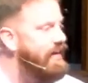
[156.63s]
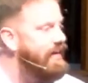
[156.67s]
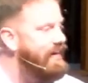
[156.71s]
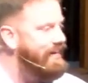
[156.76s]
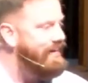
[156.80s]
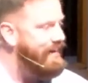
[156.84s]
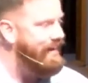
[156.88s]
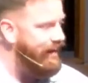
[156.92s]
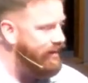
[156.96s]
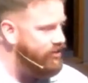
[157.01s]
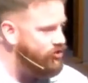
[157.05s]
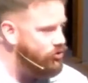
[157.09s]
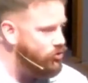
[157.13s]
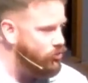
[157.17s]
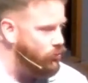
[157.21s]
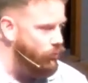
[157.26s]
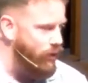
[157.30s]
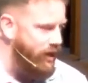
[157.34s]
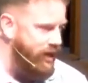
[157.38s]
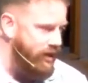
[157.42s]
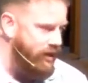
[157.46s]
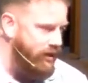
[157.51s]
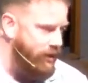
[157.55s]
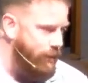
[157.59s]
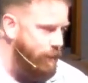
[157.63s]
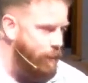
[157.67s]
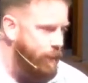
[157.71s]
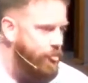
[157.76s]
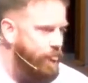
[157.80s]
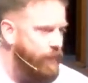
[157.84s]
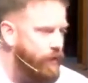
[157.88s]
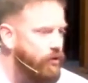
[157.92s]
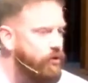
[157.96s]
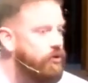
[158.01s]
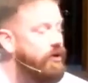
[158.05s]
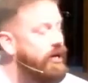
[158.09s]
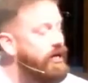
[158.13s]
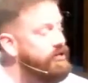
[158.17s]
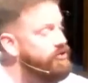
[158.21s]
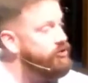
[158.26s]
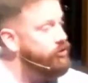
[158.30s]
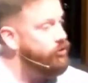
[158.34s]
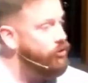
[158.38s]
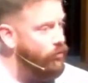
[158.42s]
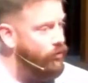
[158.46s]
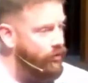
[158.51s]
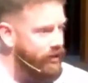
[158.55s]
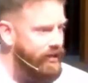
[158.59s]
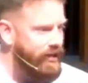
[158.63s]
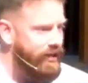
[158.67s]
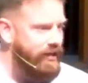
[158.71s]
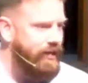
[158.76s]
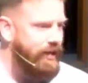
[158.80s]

Next week, you guys are going to